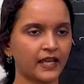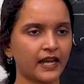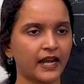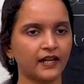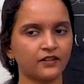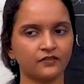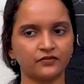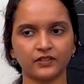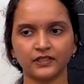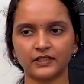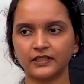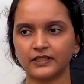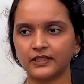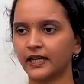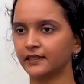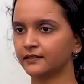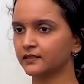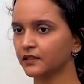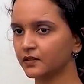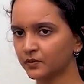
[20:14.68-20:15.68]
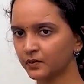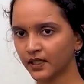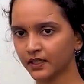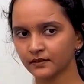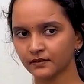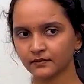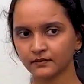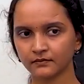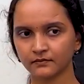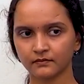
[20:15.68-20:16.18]
and for the other one,
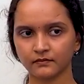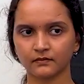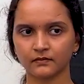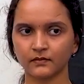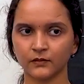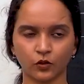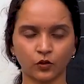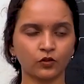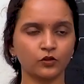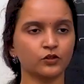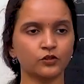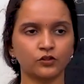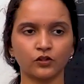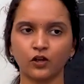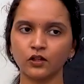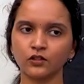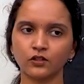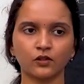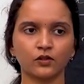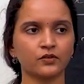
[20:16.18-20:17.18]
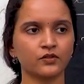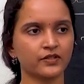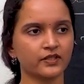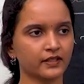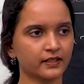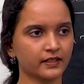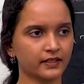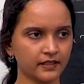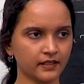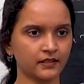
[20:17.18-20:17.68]
do not close the
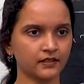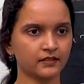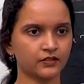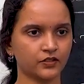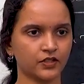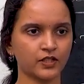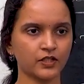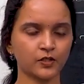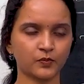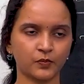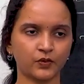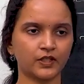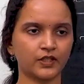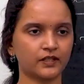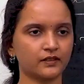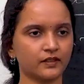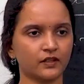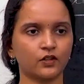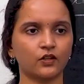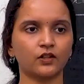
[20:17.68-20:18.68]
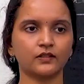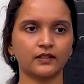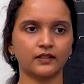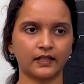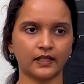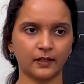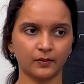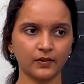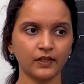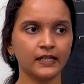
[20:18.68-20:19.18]
lid, just put it there on the
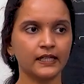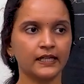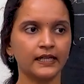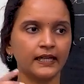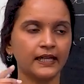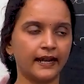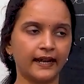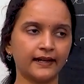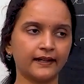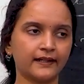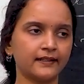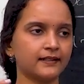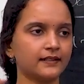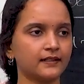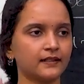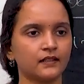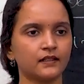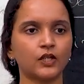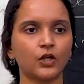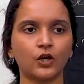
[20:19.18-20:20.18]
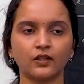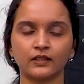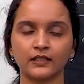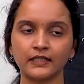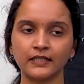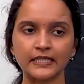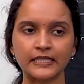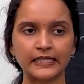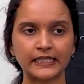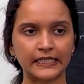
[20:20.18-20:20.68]
table and turn on the
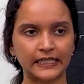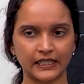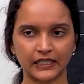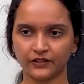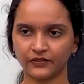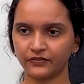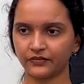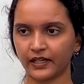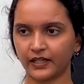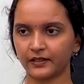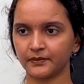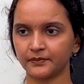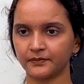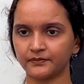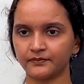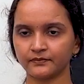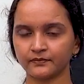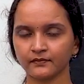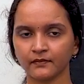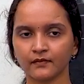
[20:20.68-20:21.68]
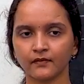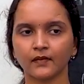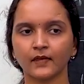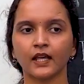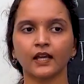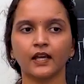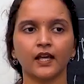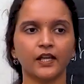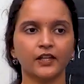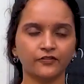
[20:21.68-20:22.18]
ceiling fan.
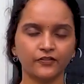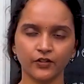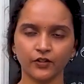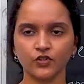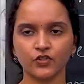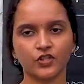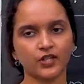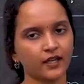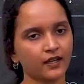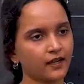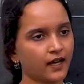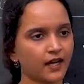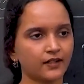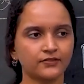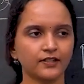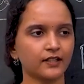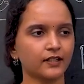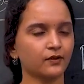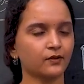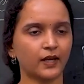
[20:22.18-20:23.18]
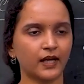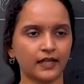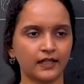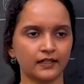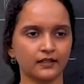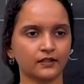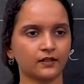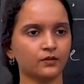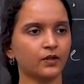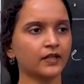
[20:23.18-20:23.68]
If you check after a while,
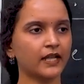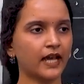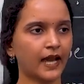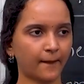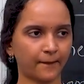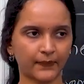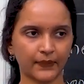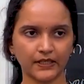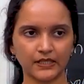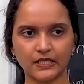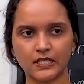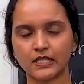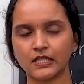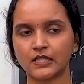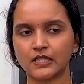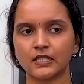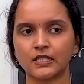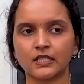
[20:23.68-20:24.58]
what happens?